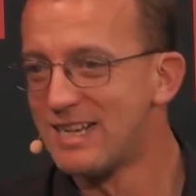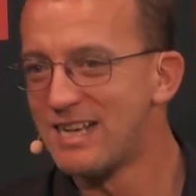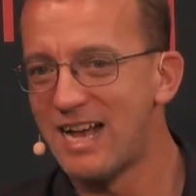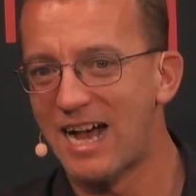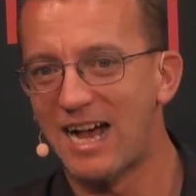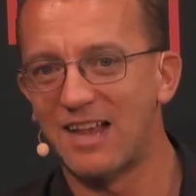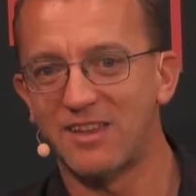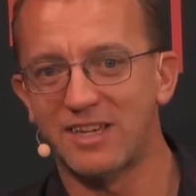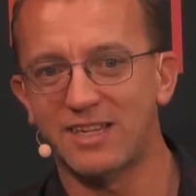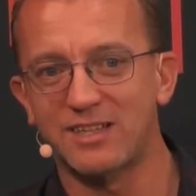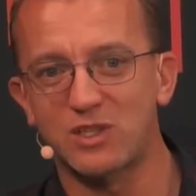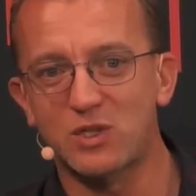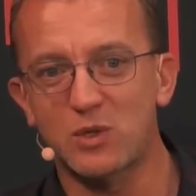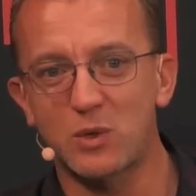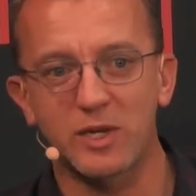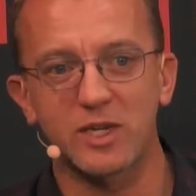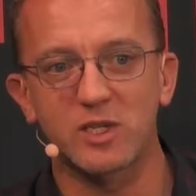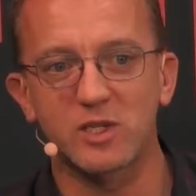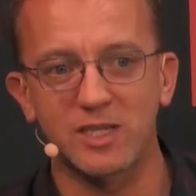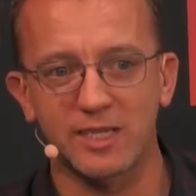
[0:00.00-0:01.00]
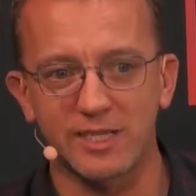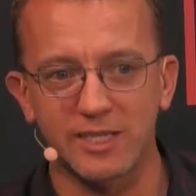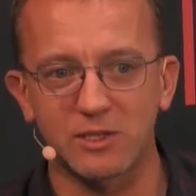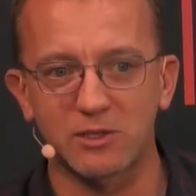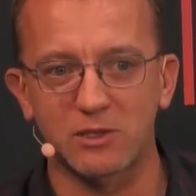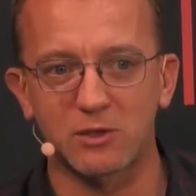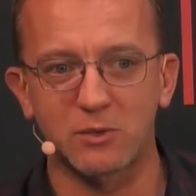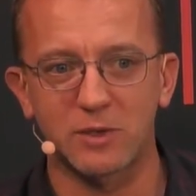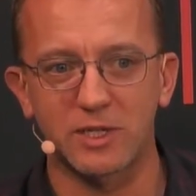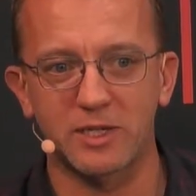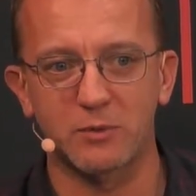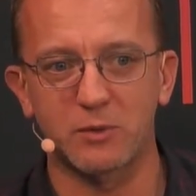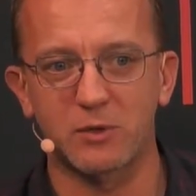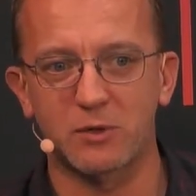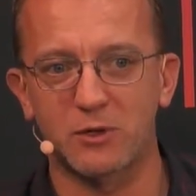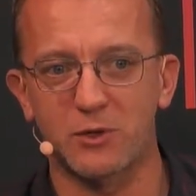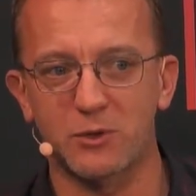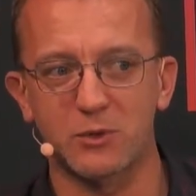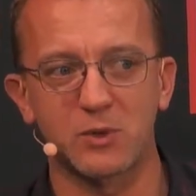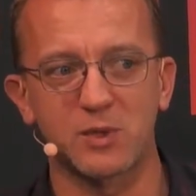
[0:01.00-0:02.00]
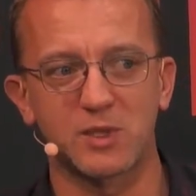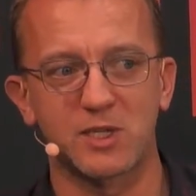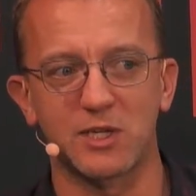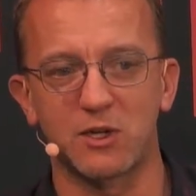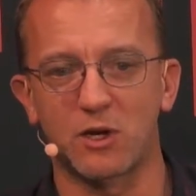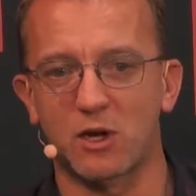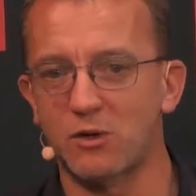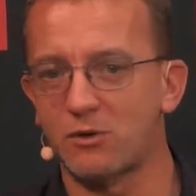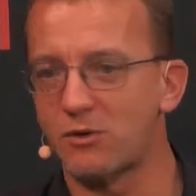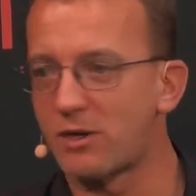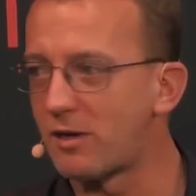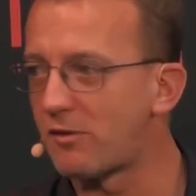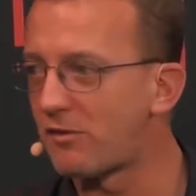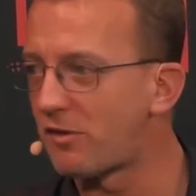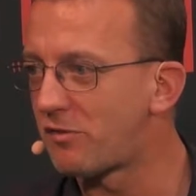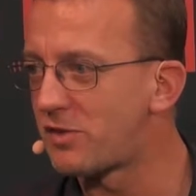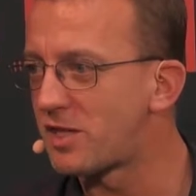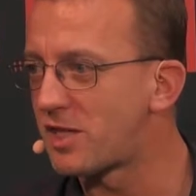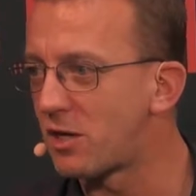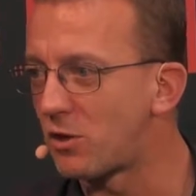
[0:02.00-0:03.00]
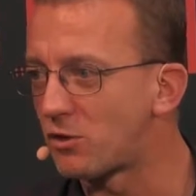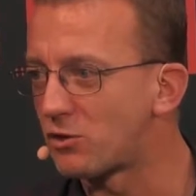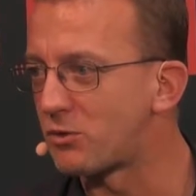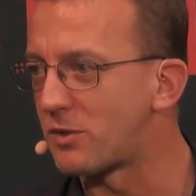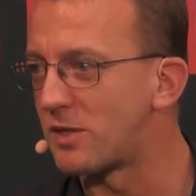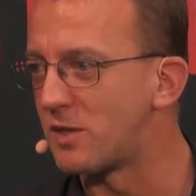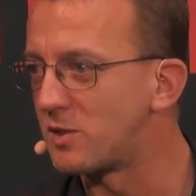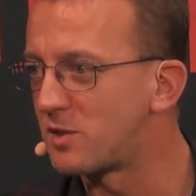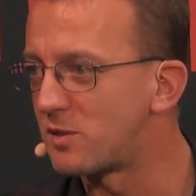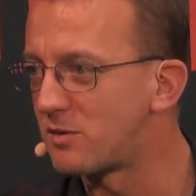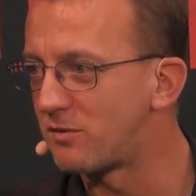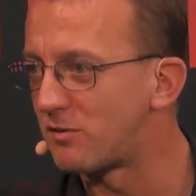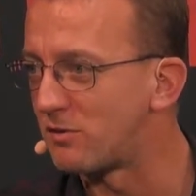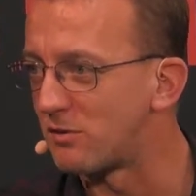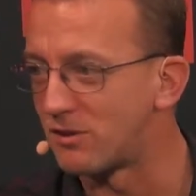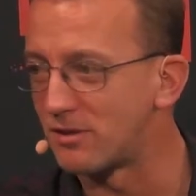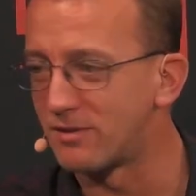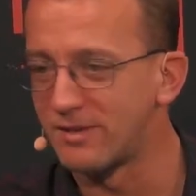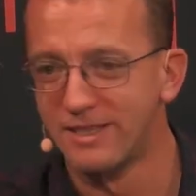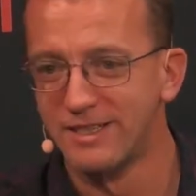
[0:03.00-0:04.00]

And then 2 years later, we were used in 150 countries for